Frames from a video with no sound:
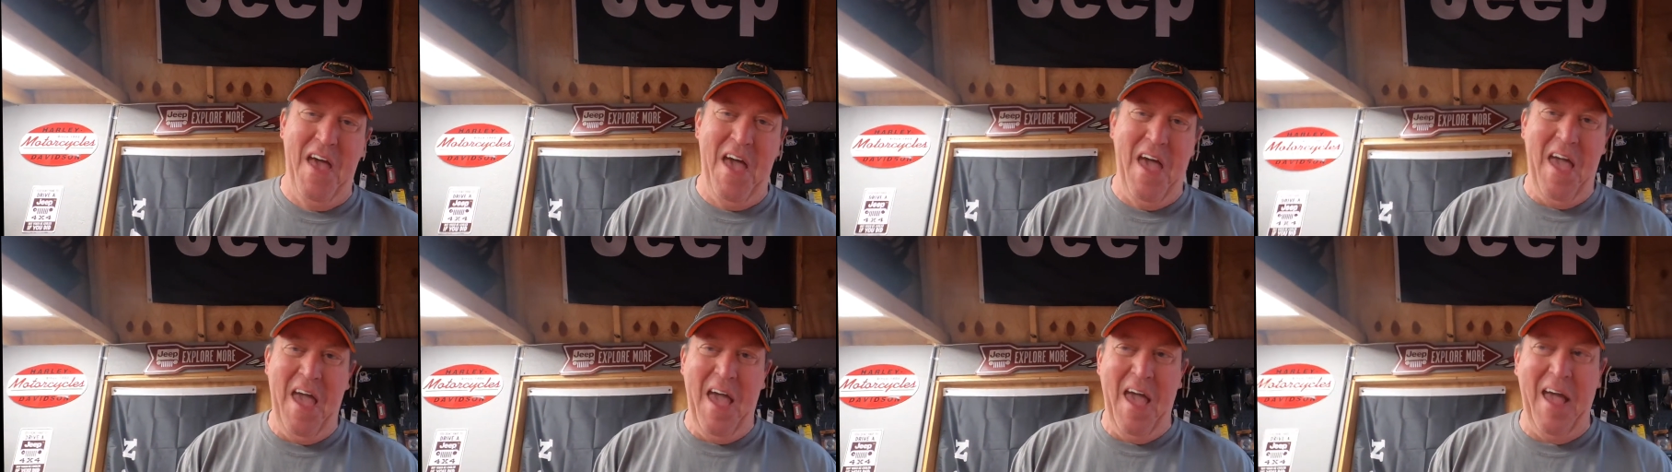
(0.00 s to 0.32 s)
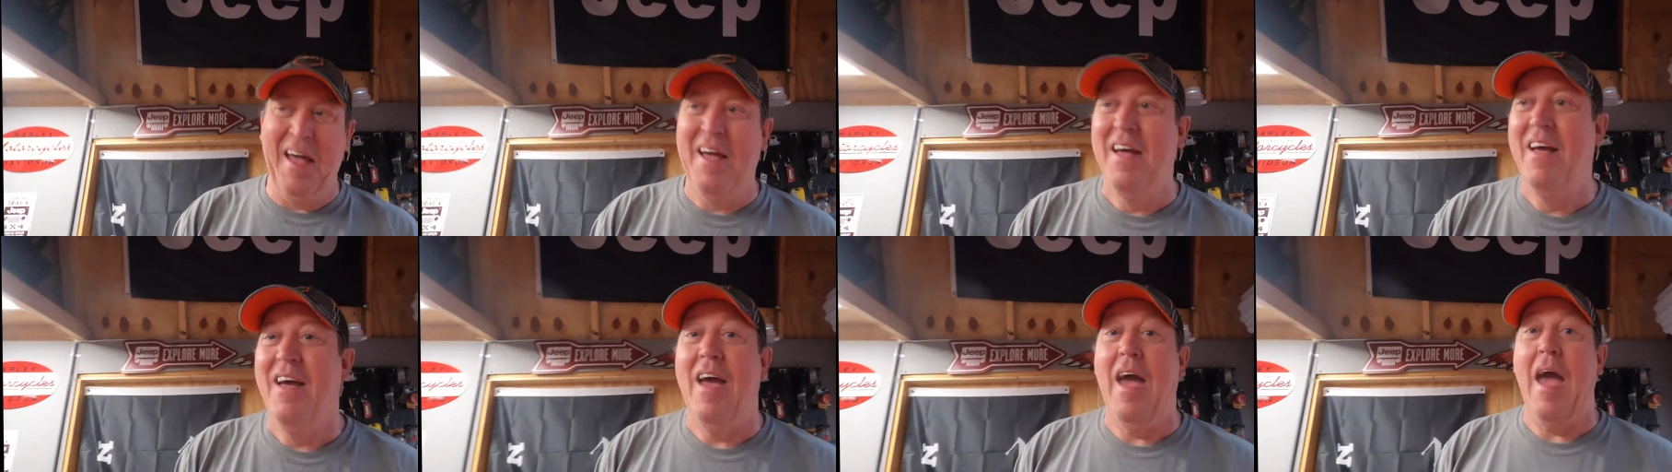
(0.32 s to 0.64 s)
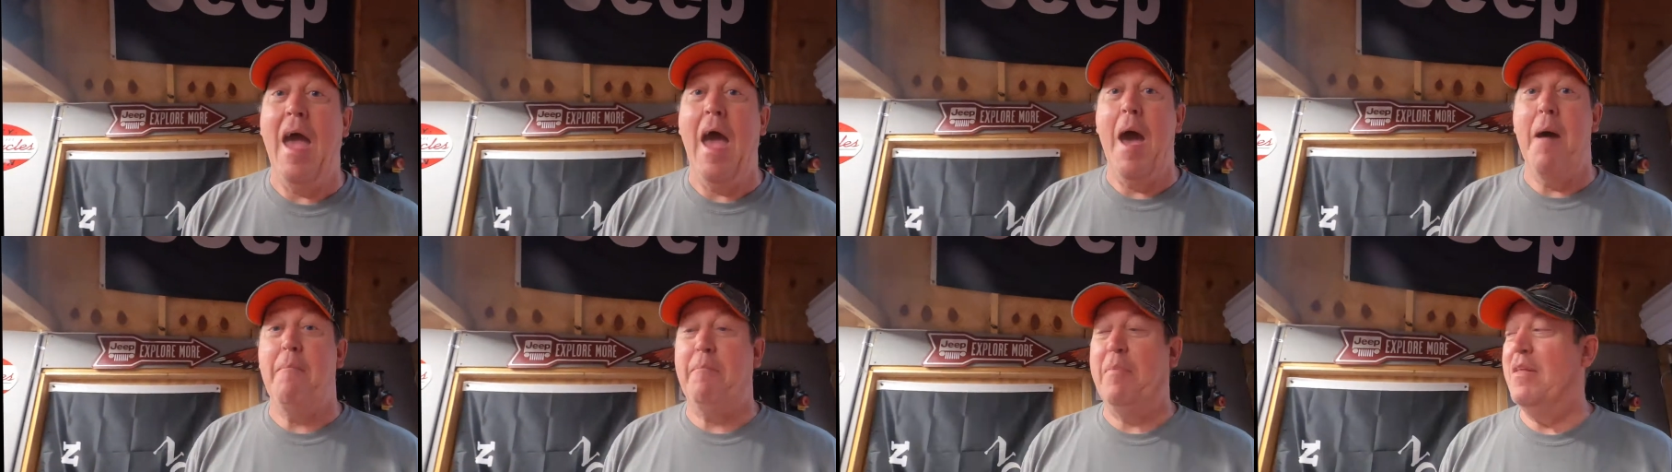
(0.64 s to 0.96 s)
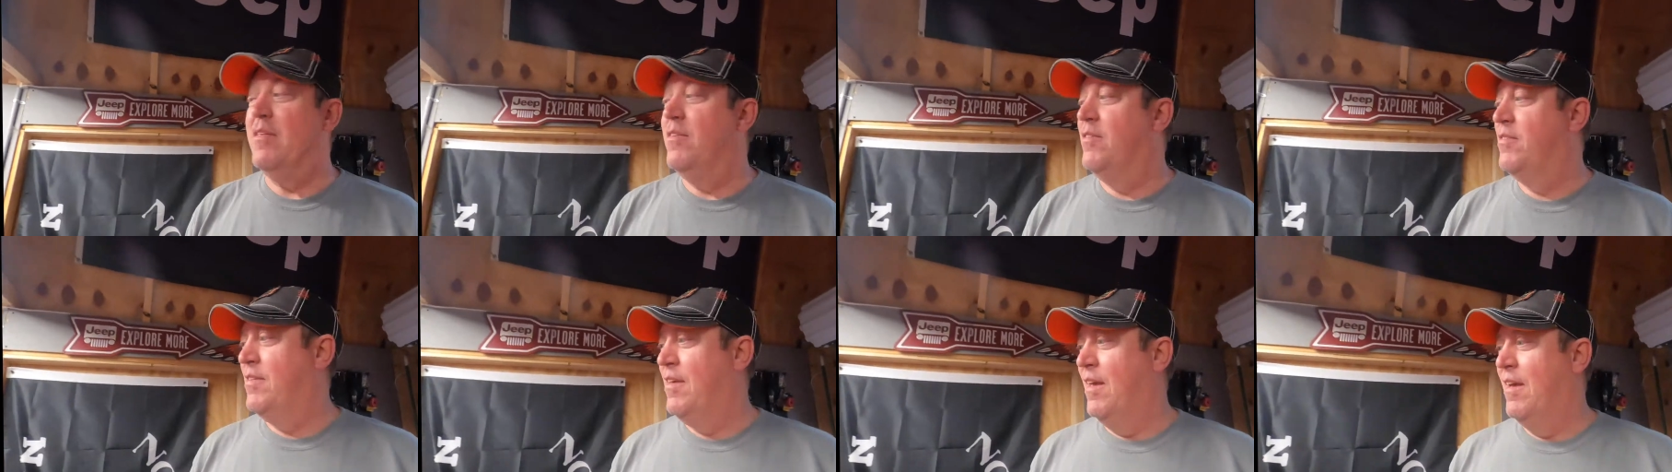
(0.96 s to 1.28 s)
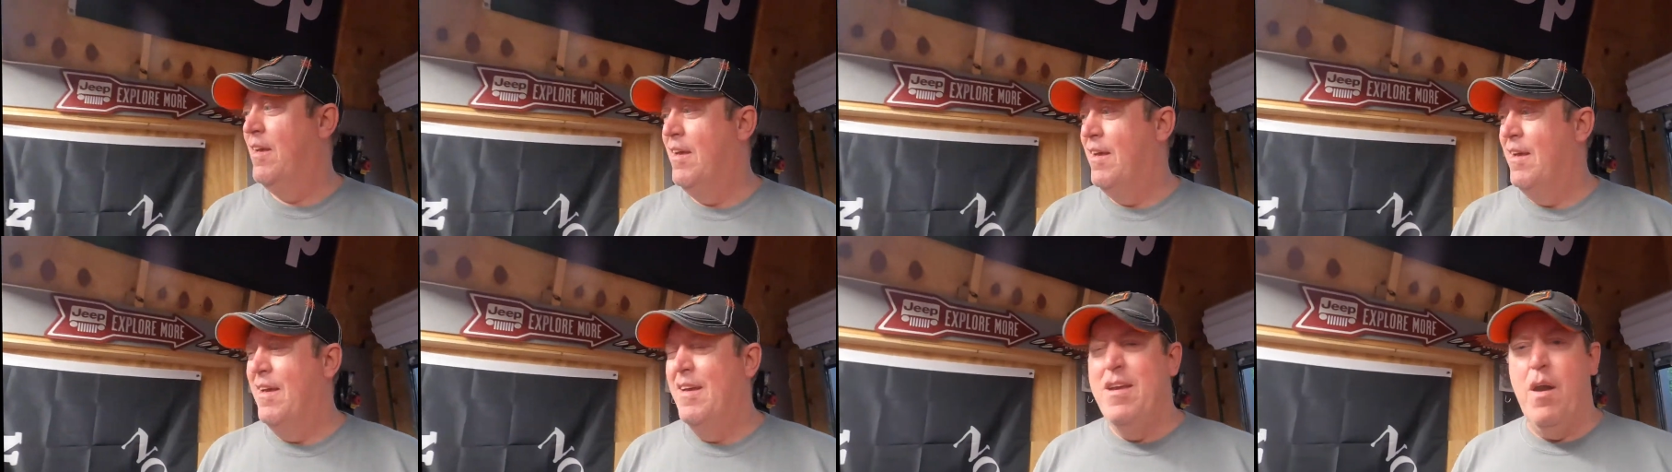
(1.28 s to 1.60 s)
It happens.
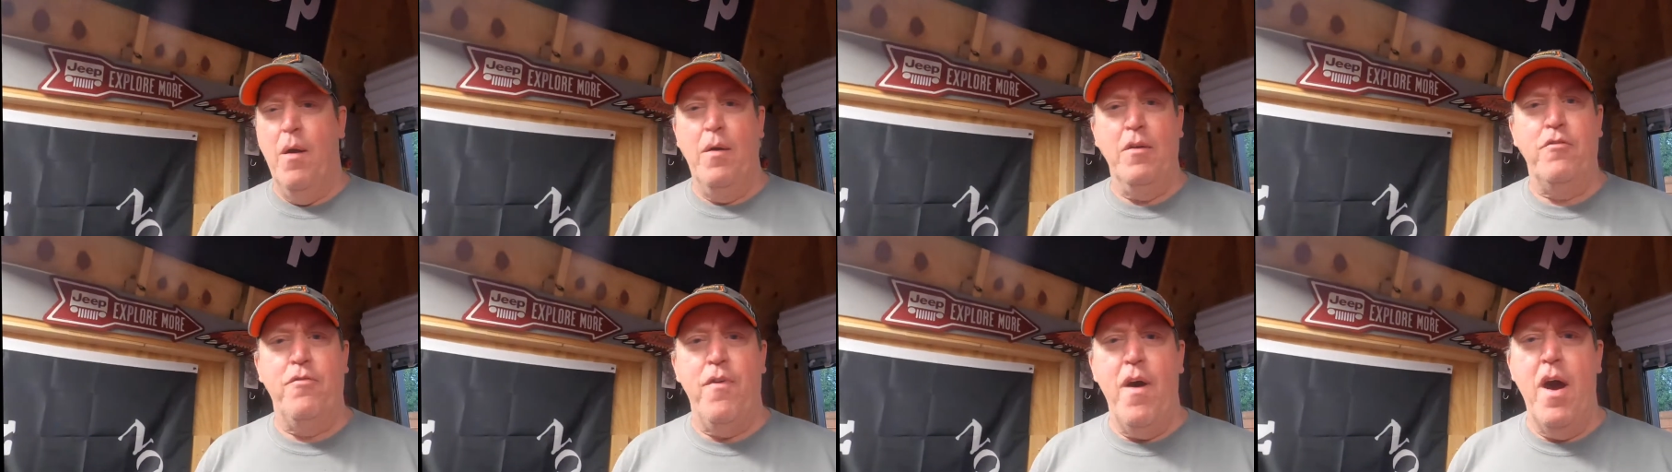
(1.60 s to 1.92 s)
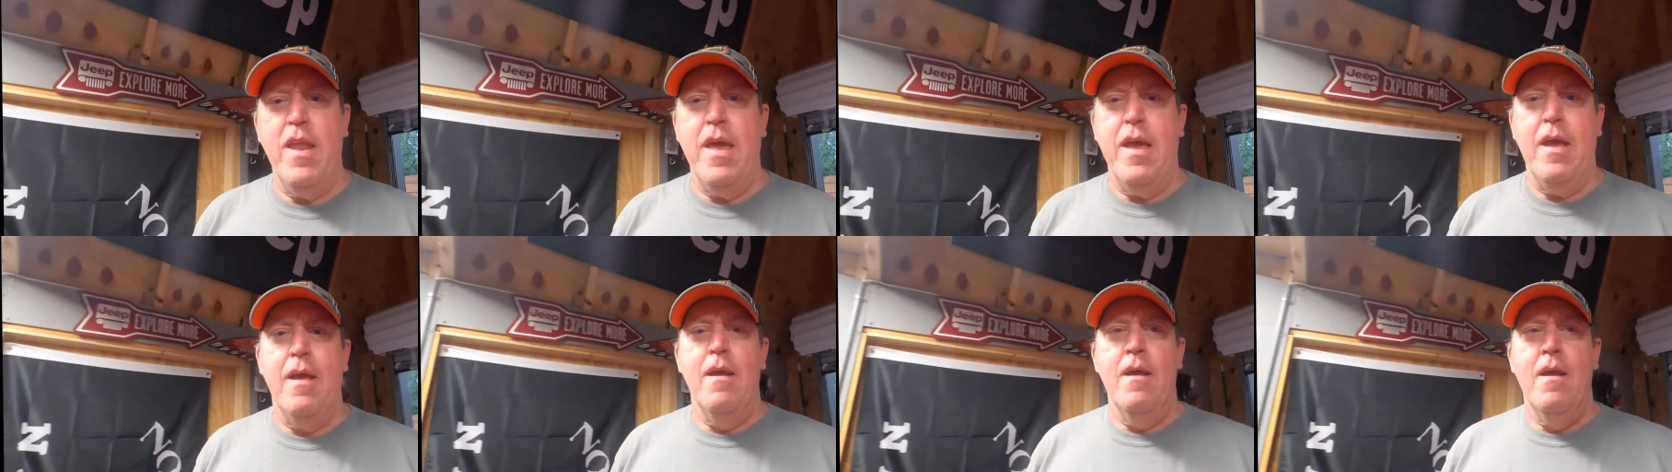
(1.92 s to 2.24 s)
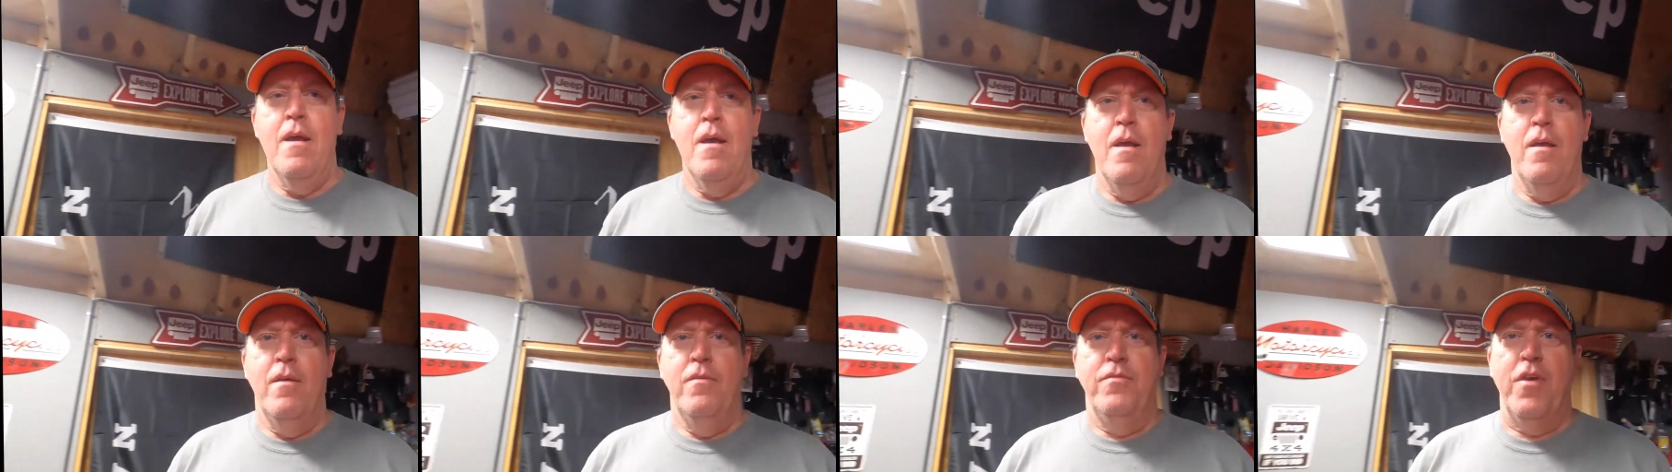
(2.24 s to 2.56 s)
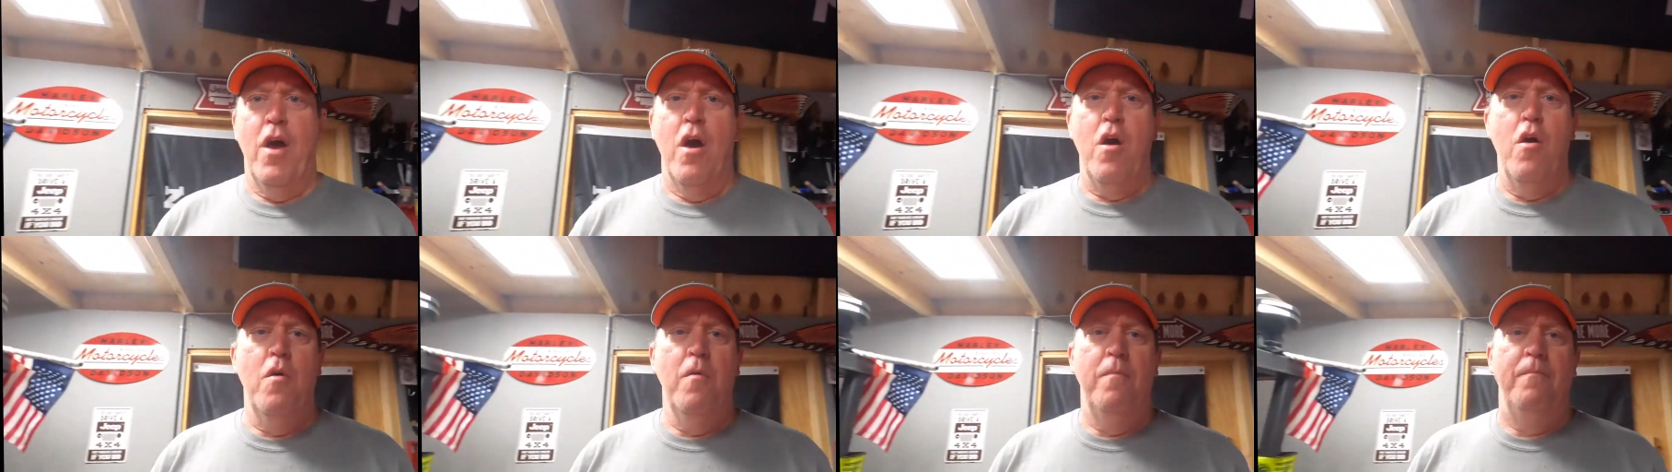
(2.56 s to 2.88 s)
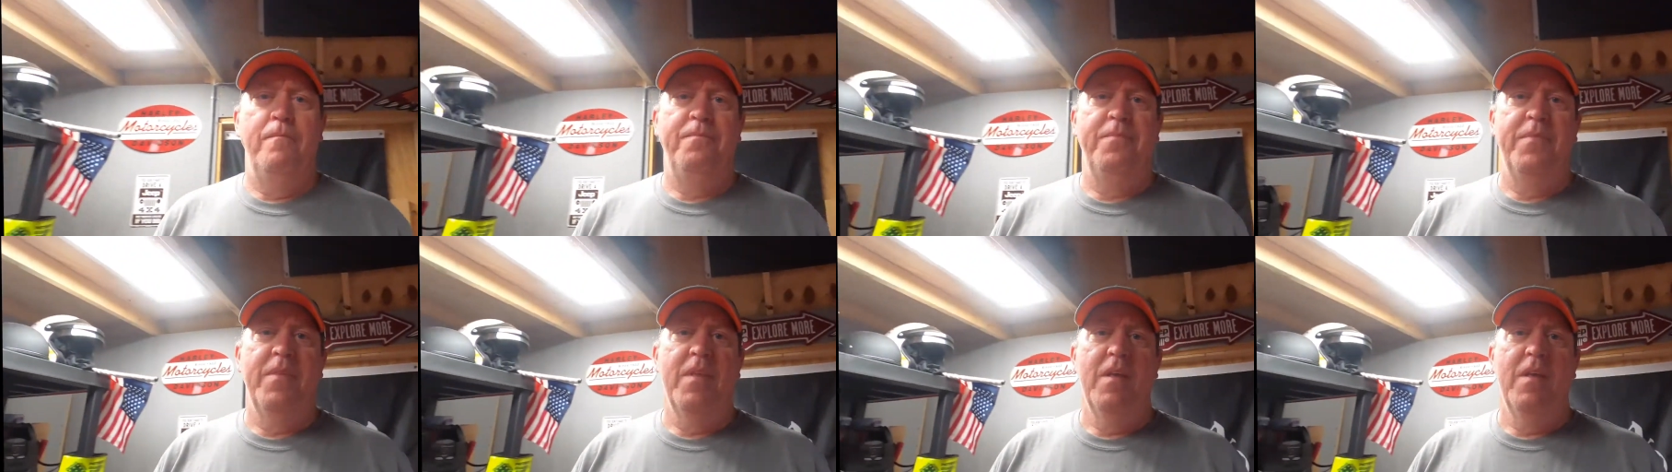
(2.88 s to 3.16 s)
You know, it's funny. So,